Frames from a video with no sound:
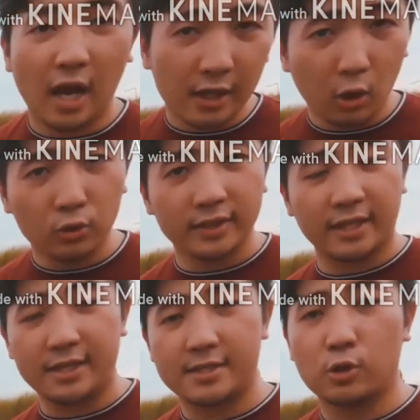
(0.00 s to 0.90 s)
Not only
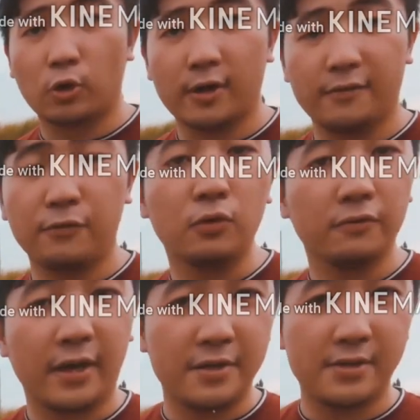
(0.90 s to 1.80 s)
can it store a
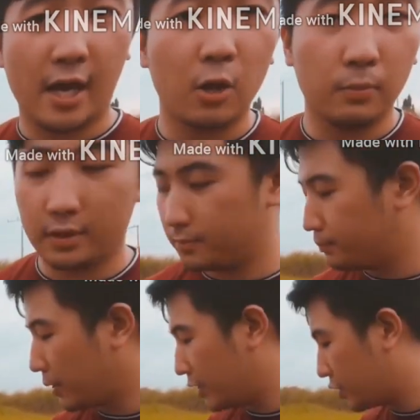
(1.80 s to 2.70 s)
full face helmet,
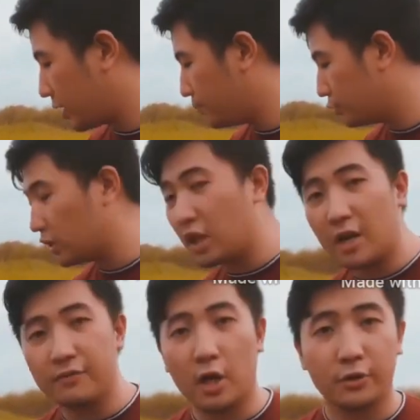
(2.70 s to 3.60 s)
but you can put a
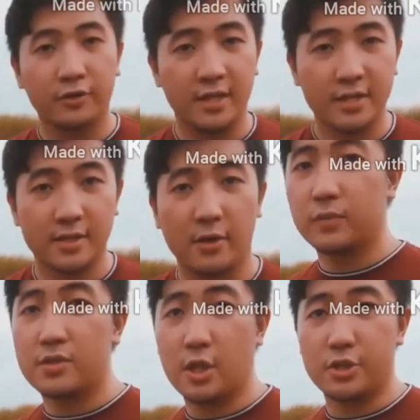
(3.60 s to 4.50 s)
lot of other things there,
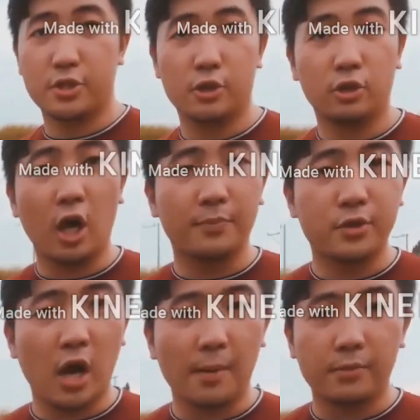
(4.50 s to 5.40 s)
such as your
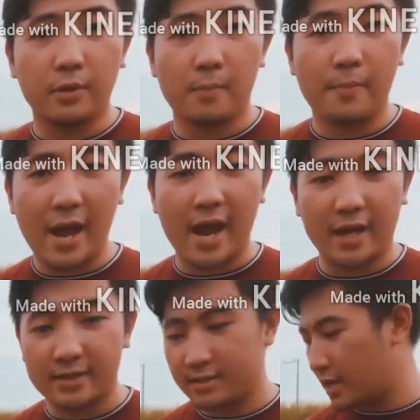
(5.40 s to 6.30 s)
laptop, your
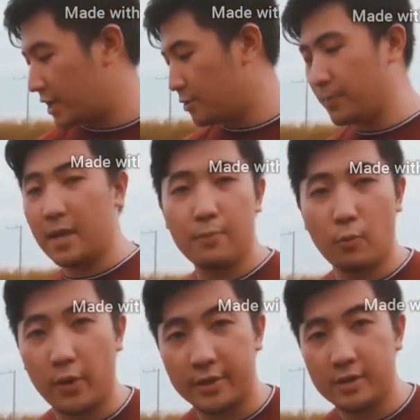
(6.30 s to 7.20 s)
bags, and your
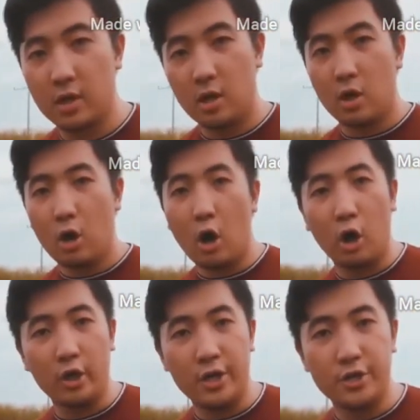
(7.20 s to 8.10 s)
paperworks,
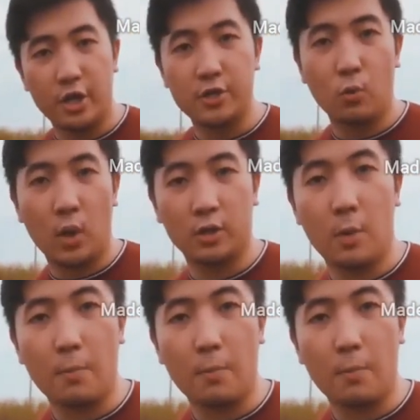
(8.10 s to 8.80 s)
all in just one